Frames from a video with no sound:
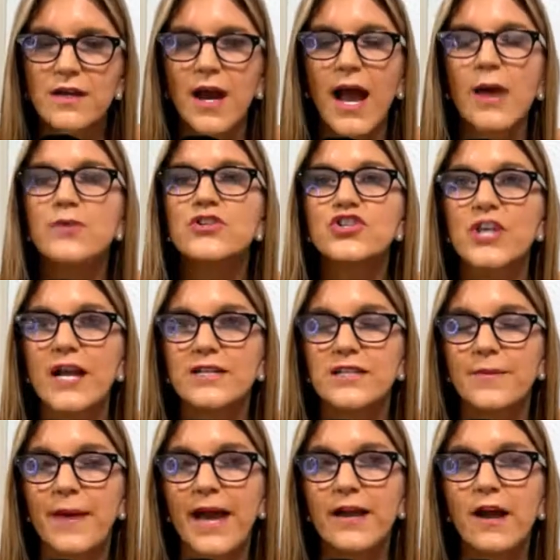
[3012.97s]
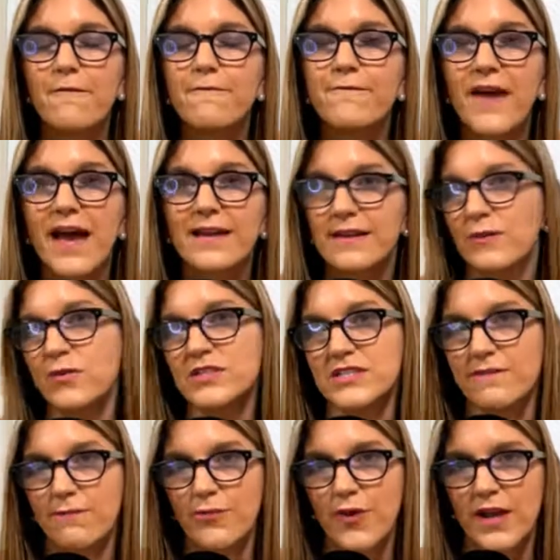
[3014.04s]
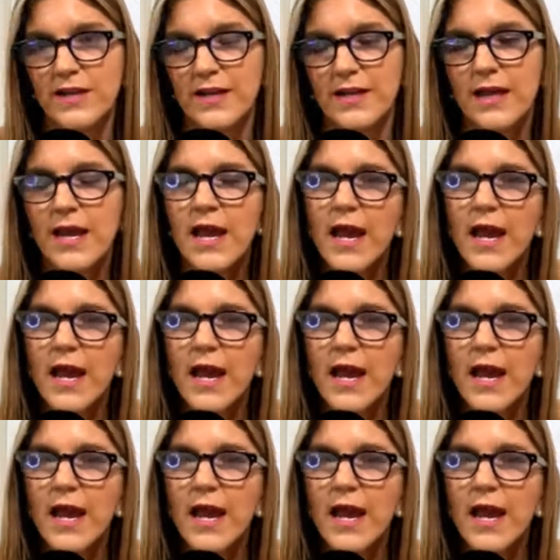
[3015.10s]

I was jacked up. I got fat and I wasn't even pregnant.